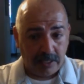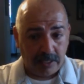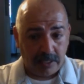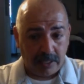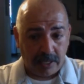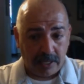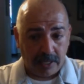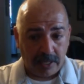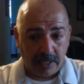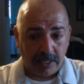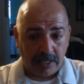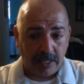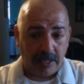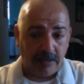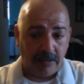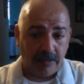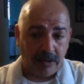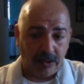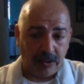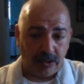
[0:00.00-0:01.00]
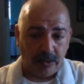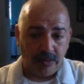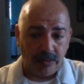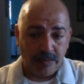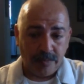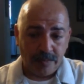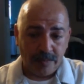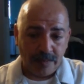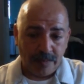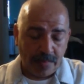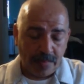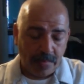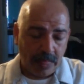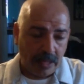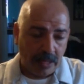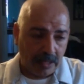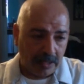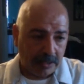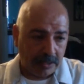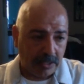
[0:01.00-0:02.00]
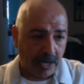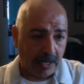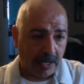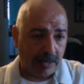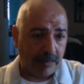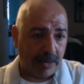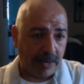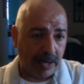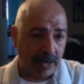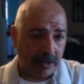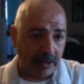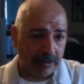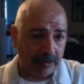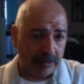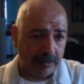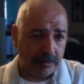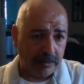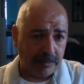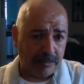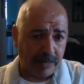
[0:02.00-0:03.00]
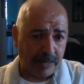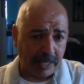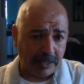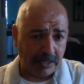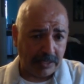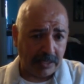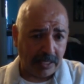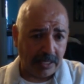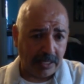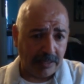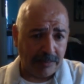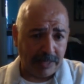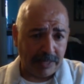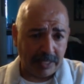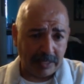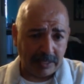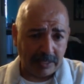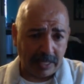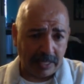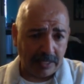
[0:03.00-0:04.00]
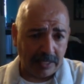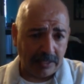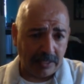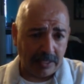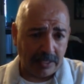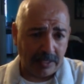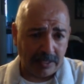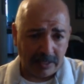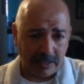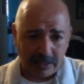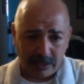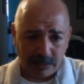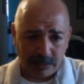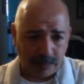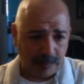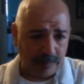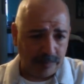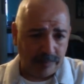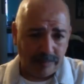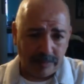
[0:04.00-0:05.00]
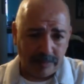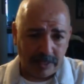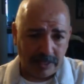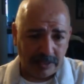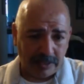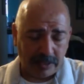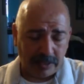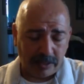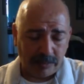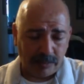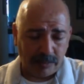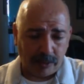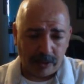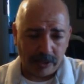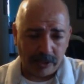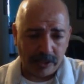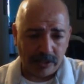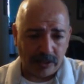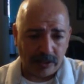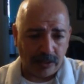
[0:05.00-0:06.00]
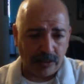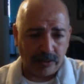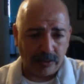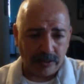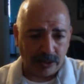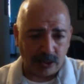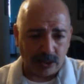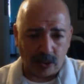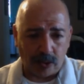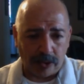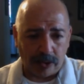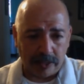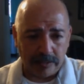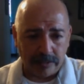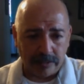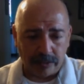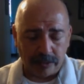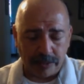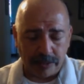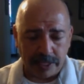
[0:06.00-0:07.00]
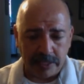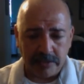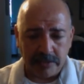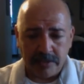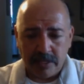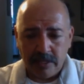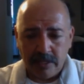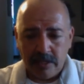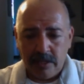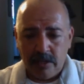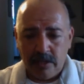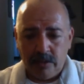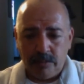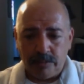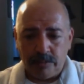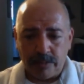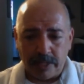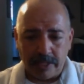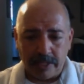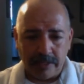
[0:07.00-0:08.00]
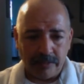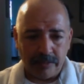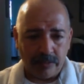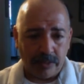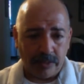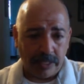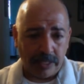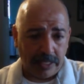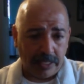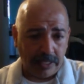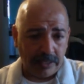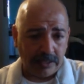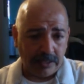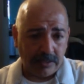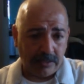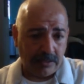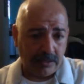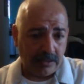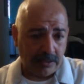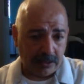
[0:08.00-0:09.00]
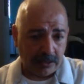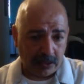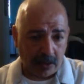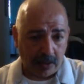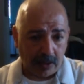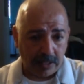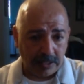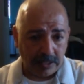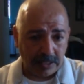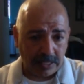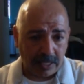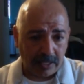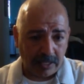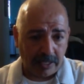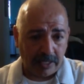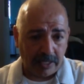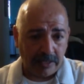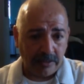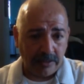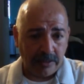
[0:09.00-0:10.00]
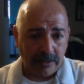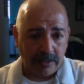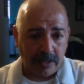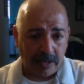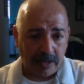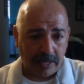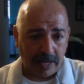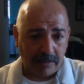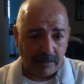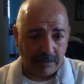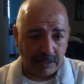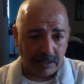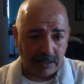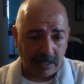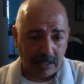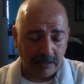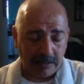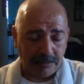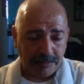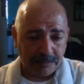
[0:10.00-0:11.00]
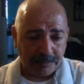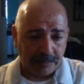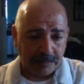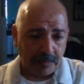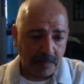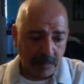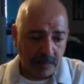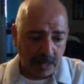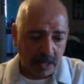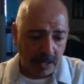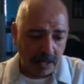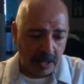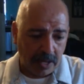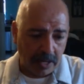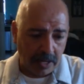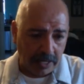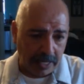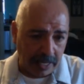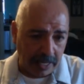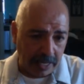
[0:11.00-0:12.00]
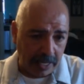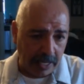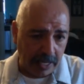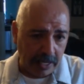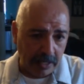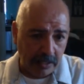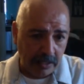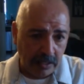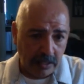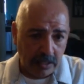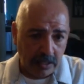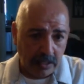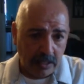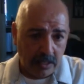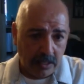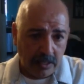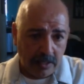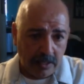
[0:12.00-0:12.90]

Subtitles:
and I kind of give you, I talk about my son because it's a personal story for me. But when he started selling on Amazon, he